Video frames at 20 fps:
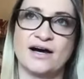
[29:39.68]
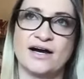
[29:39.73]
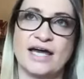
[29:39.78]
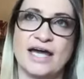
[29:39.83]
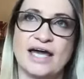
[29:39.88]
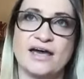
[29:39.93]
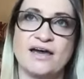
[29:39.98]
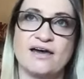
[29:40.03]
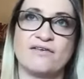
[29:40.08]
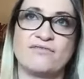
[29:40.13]

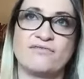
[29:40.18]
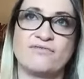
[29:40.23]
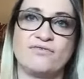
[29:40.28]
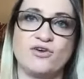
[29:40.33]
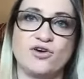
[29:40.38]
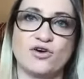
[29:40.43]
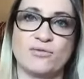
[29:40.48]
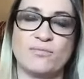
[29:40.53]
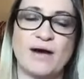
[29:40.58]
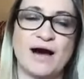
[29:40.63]
if
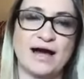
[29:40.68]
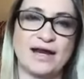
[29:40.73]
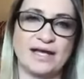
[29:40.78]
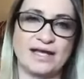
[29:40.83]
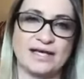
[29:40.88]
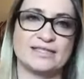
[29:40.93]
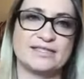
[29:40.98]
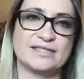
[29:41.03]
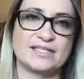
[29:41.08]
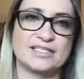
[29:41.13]
your body
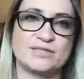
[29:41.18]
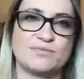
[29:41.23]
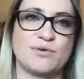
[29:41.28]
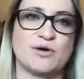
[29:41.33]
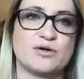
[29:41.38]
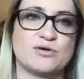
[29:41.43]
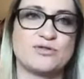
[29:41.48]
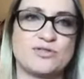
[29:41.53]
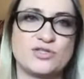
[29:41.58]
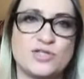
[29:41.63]
gets
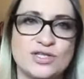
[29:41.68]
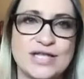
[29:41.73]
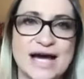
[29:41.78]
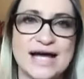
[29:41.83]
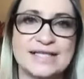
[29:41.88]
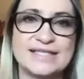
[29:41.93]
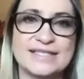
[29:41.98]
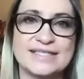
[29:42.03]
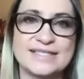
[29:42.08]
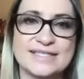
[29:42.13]
exposed to
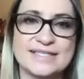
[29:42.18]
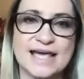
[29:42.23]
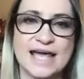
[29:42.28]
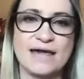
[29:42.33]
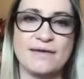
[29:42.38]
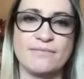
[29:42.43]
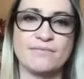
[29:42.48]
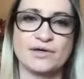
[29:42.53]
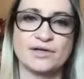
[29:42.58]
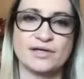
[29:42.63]
that
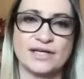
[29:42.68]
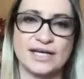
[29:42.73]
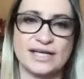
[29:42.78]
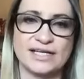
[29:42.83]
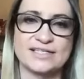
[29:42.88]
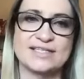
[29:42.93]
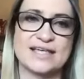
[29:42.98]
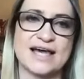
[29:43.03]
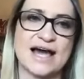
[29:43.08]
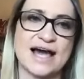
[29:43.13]
same
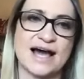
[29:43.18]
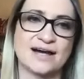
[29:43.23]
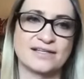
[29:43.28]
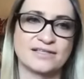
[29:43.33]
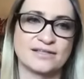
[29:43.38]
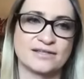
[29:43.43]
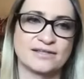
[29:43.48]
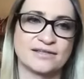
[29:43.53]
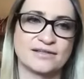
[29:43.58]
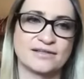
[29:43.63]

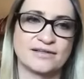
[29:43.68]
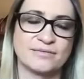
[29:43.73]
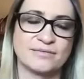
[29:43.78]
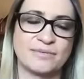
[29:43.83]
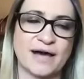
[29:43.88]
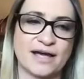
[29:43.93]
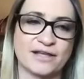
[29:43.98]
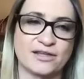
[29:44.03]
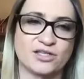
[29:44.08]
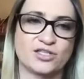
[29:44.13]
exact
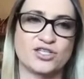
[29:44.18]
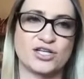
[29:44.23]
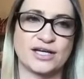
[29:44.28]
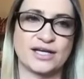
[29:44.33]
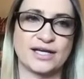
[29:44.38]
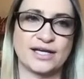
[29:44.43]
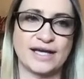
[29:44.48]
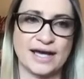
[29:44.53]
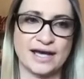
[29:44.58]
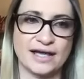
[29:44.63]
pathogen
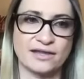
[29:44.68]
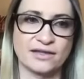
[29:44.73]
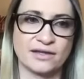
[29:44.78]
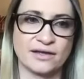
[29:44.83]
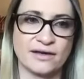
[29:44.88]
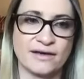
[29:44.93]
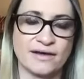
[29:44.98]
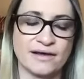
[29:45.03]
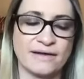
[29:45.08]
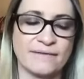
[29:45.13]
again.
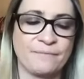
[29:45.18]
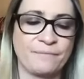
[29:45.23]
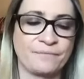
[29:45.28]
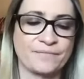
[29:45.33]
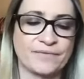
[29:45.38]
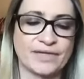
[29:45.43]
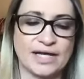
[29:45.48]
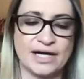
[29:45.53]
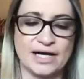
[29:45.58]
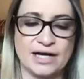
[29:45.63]

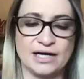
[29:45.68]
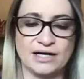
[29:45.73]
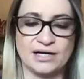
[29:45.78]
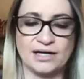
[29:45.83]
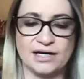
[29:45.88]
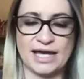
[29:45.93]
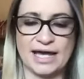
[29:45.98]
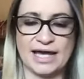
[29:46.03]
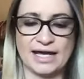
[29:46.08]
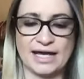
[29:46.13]

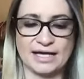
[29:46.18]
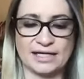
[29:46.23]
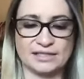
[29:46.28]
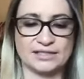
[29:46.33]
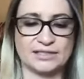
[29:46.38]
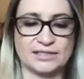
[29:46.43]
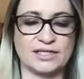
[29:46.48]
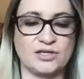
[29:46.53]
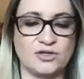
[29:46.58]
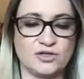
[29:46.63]
And
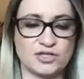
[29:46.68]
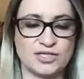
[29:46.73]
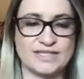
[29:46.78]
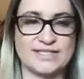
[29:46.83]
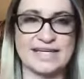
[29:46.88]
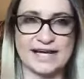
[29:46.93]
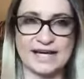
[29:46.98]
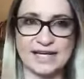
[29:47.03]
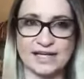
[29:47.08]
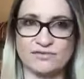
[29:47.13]
your
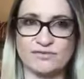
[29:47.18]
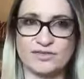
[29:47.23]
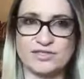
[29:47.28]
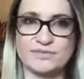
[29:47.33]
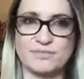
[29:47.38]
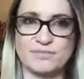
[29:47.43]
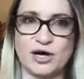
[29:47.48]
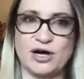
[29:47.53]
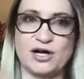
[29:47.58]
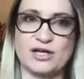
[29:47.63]
second
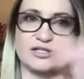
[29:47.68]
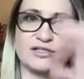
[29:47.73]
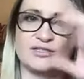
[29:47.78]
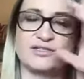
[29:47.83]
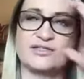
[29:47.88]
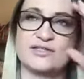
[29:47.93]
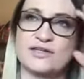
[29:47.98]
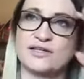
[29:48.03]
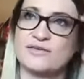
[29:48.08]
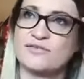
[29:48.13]

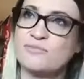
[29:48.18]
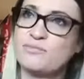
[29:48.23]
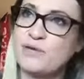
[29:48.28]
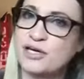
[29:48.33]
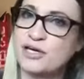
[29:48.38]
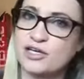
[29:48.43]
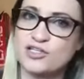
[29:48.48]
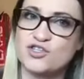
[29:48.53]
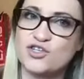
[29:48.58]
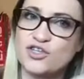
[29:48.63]
response,
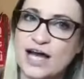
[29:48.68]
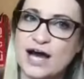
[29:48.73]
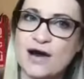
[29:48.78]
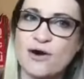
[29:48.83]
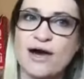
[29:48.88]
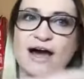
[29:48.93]
because you now